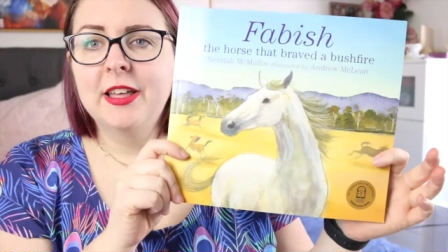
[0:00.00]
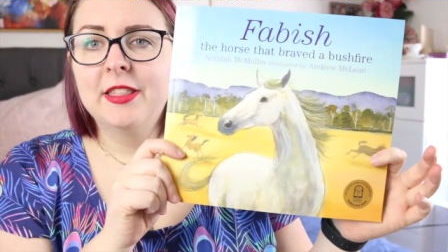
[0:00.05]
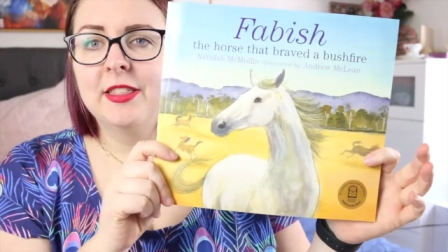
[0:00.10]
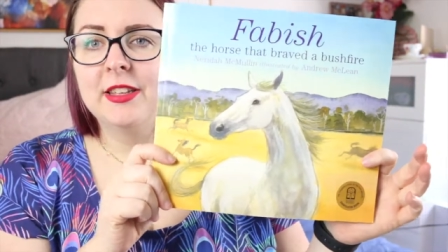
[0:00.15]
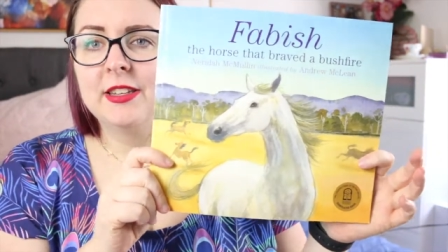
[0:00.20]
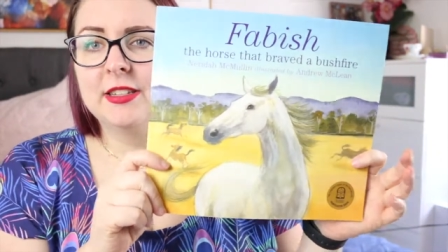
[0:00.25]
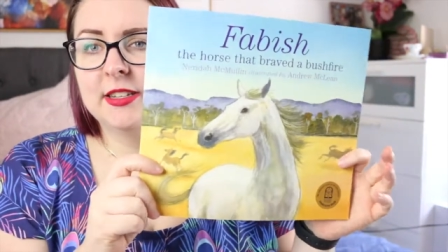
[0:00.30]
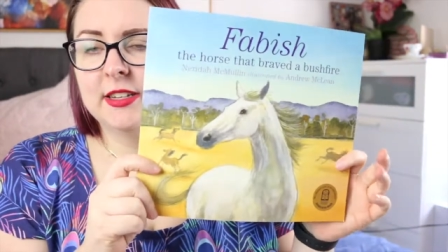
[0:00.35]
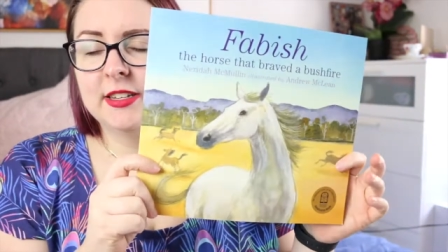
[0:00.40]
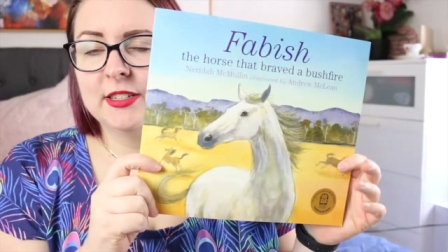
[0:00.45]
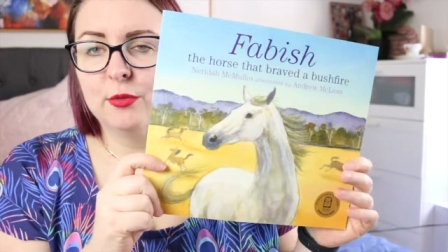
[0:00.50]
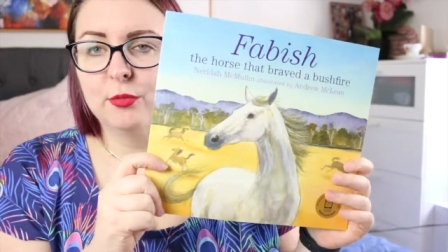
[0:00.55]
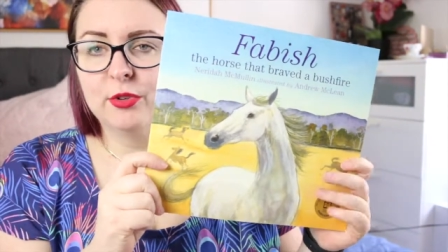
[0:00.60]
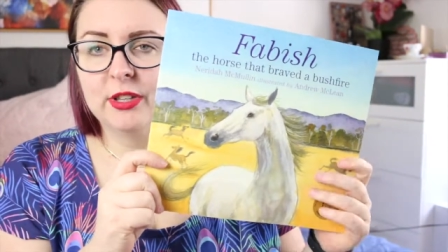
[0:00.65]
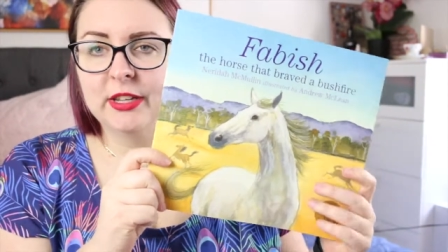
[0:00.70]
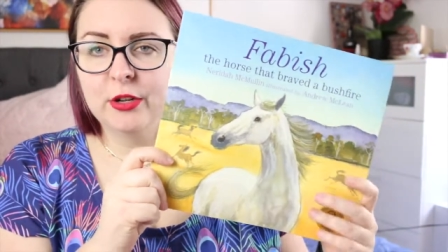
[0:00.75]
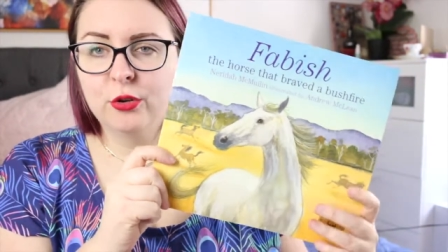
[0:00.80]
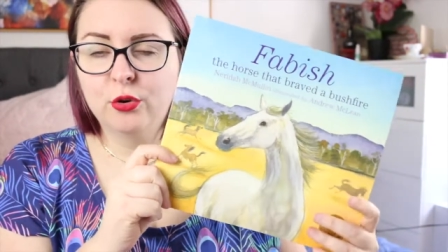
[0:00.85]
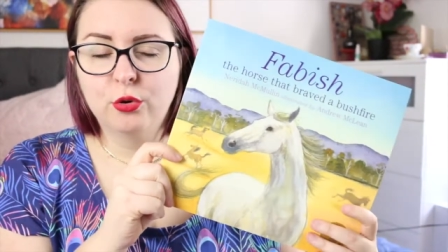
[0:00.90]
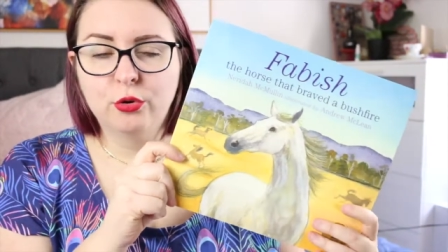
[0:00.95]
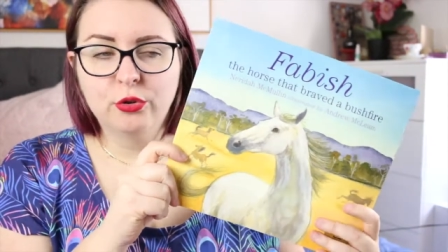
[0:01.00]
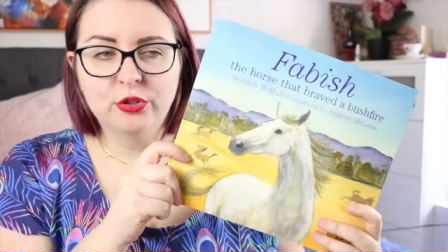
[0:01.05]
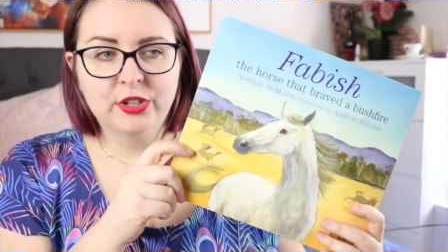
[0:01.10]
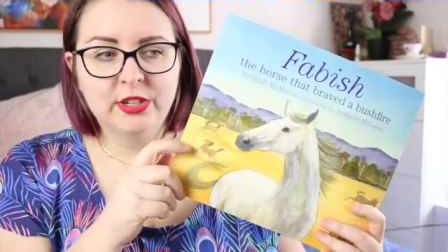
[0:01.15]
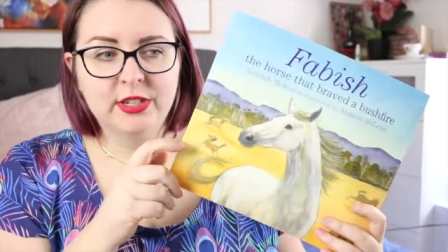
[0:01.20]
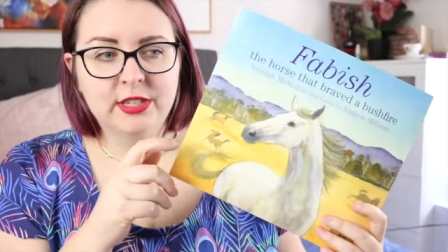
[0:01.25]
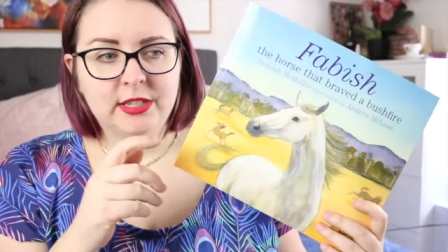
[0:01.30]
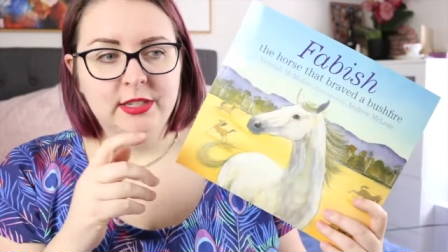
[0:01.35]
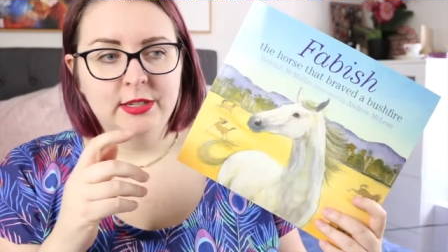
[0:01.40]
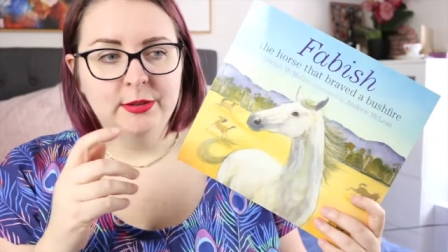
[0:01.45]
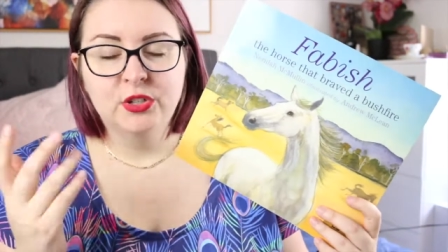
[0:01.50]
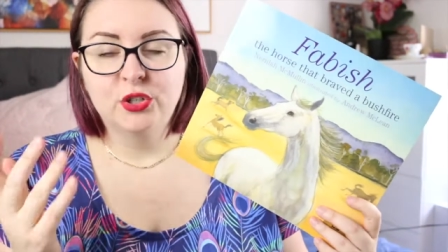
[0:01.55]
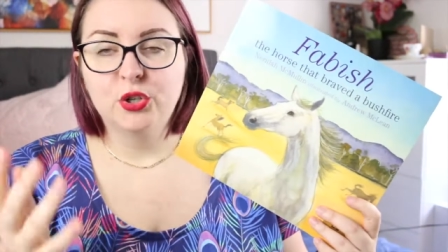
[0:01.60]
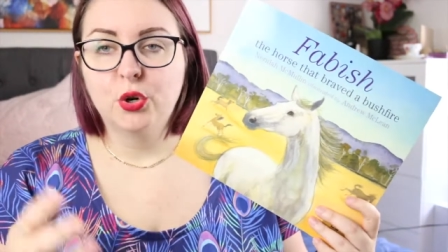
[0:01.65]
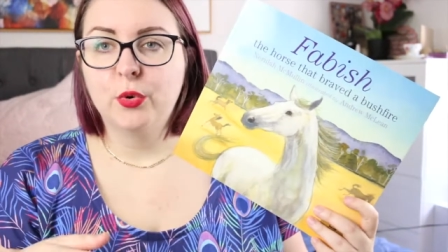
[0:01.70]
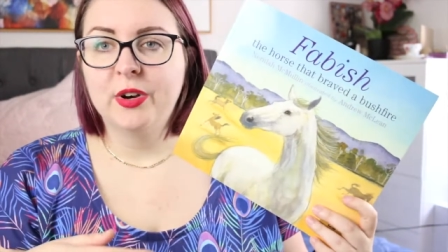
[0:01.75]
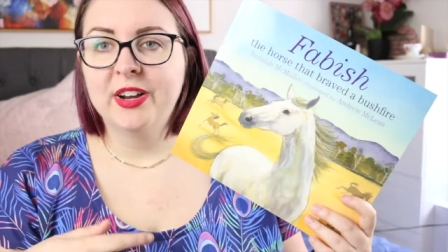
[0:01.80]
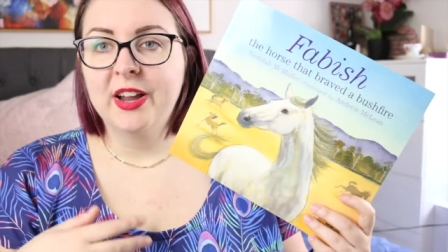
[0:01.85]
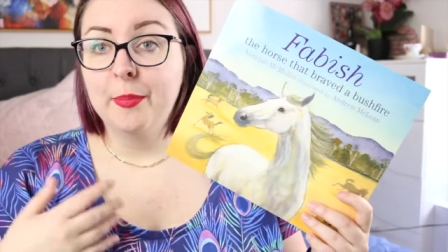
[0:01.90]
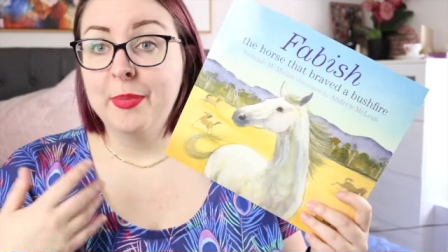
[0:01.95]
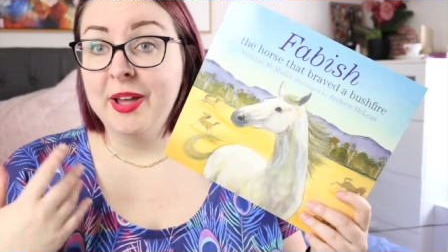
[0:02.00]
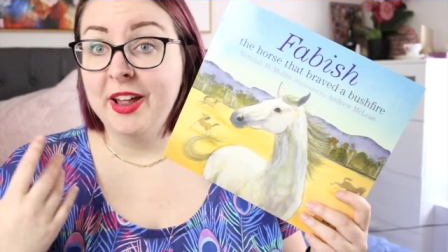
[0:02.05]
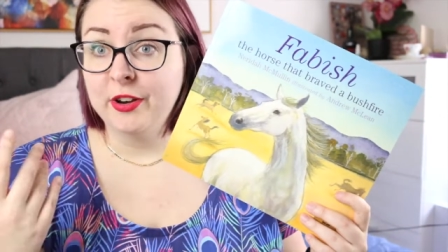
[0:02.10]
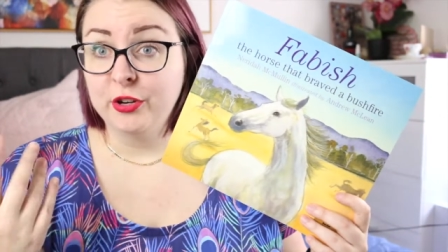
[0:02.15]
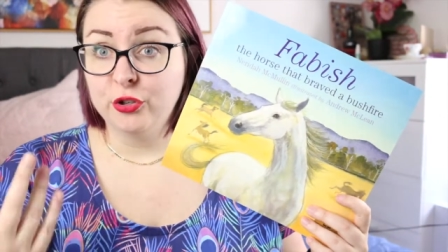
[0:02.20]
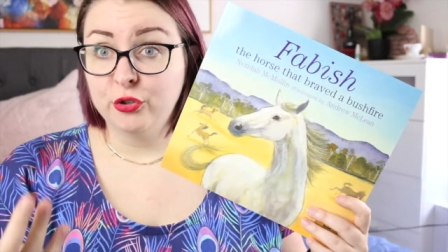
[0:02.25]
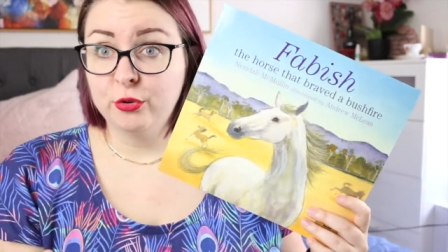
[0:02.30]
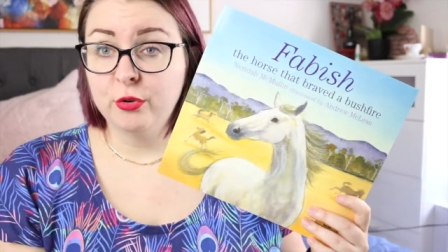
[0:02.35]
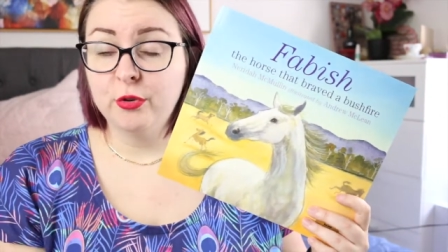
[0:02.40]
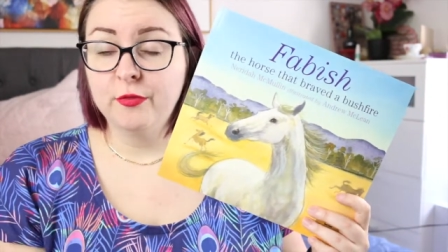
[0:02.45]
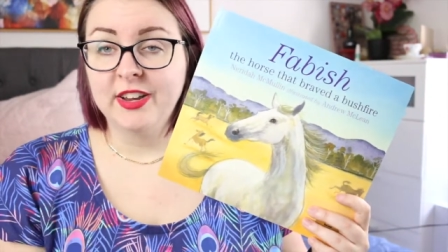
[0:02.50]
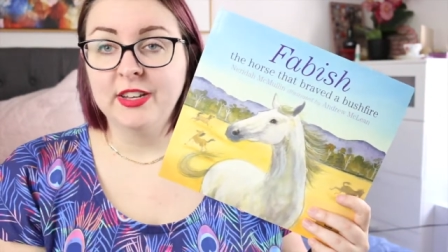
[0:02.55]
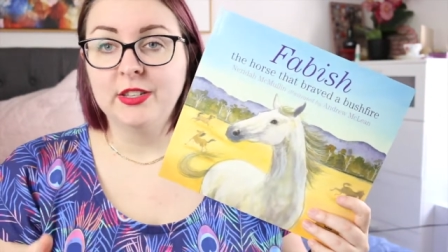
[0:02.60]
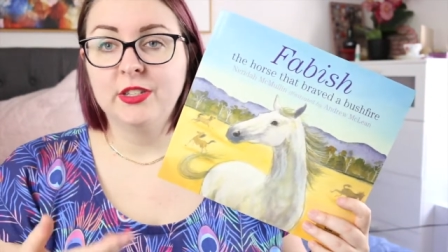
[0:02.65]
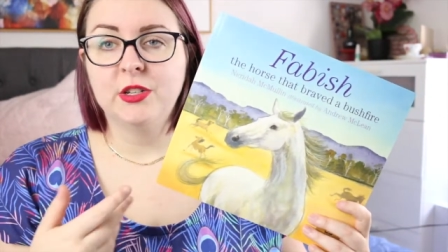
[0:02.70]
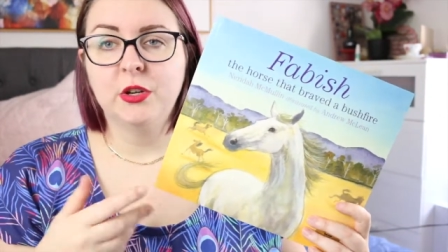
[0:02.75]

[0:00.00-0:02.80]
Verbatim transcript: This is a really gorgeous story about a true event.